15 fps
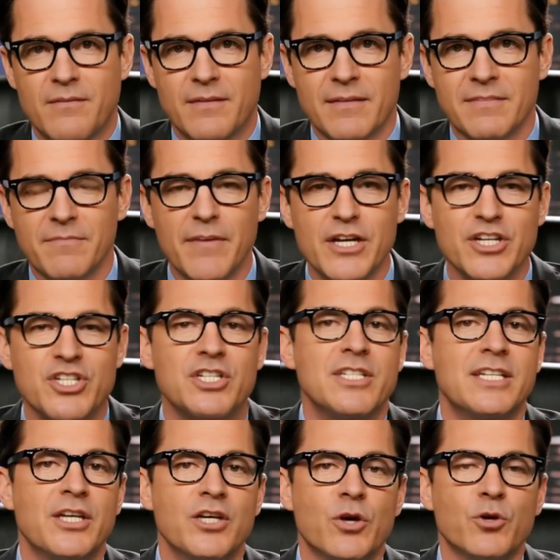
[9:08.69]
Its
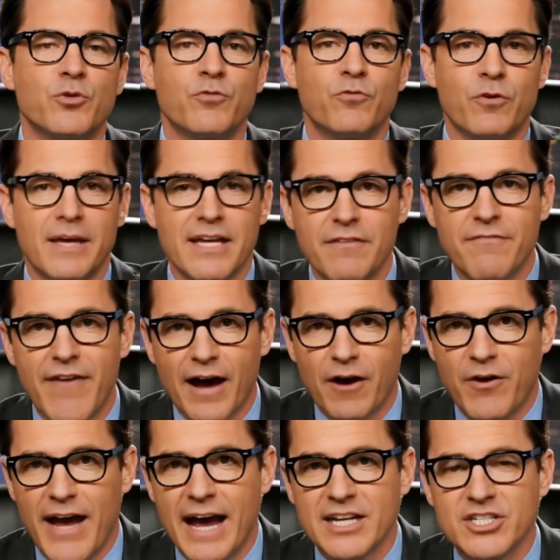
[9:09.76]
features include free and
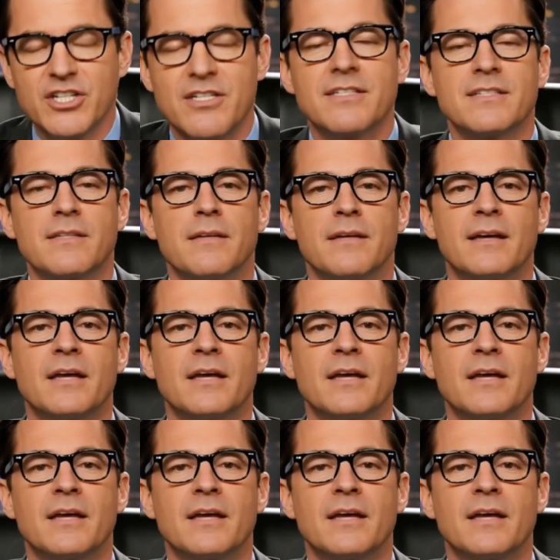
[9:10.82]
fair elections,